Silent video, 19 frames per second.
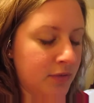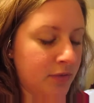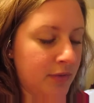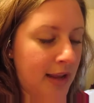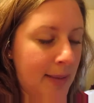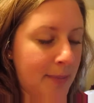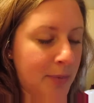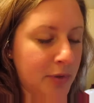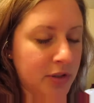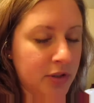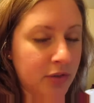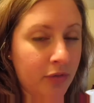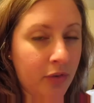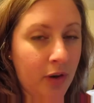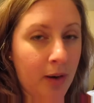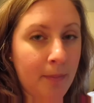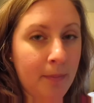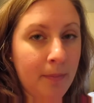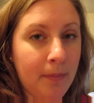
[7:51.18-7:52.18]
apples
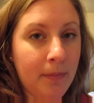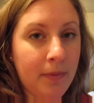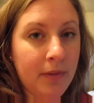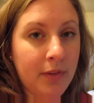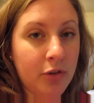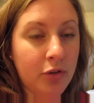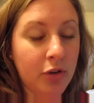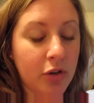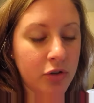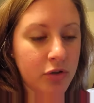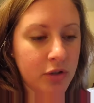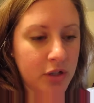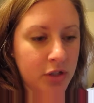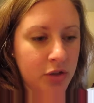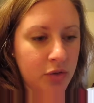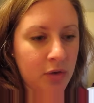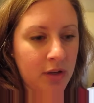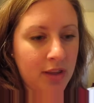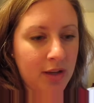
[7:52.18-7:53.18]
from the grocery
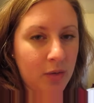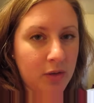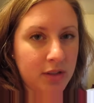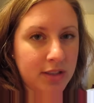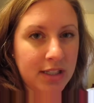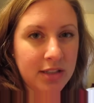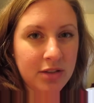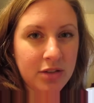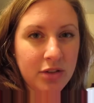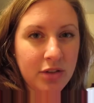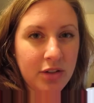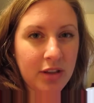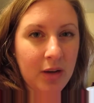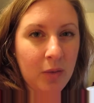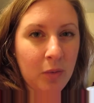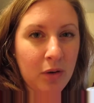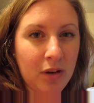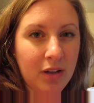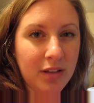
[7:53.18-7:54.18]
store that were denser. They
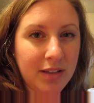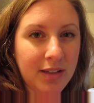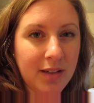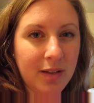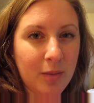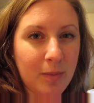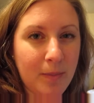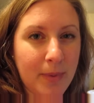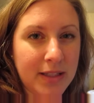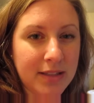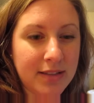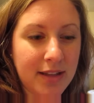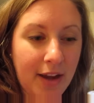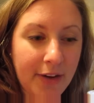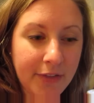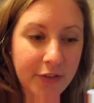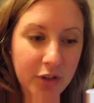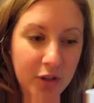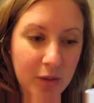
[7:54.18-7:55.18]
were a little bit
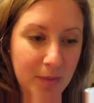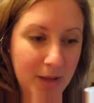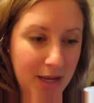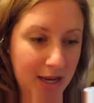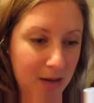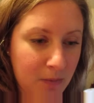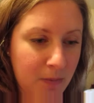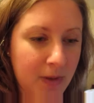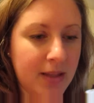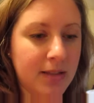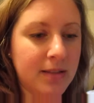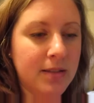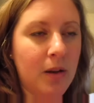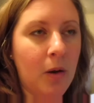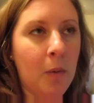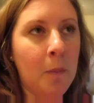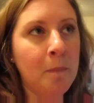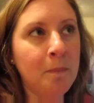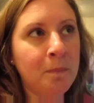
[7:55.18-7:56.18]
softer to begin with,
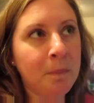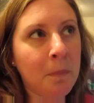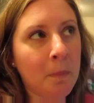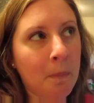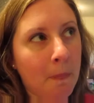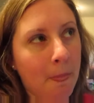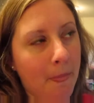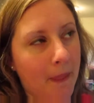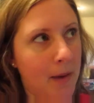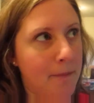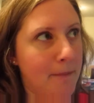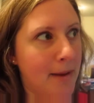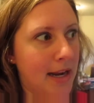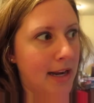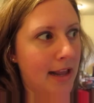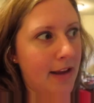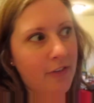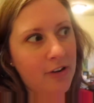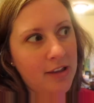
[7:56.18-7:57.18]
so it
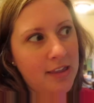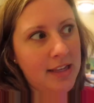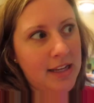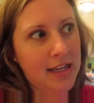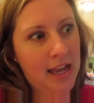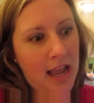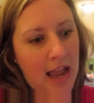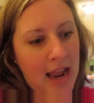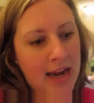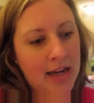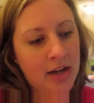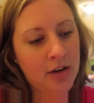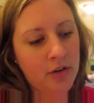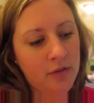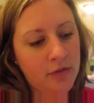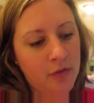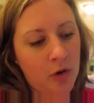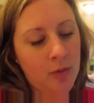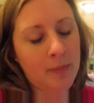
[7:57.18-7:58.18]
made everything kind
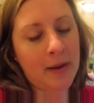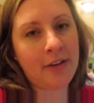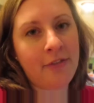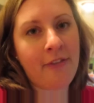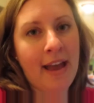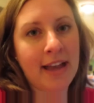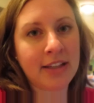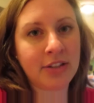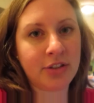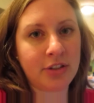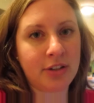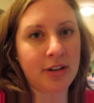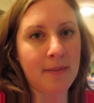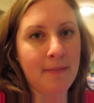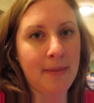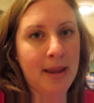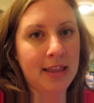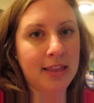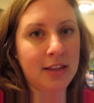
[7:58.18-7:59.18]
of go by faster. It
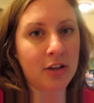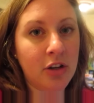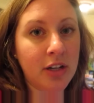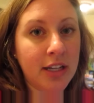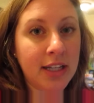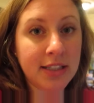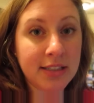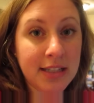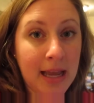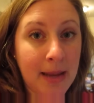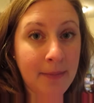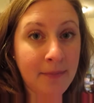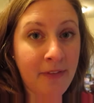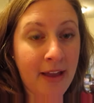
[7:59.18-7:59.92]
made the cooking time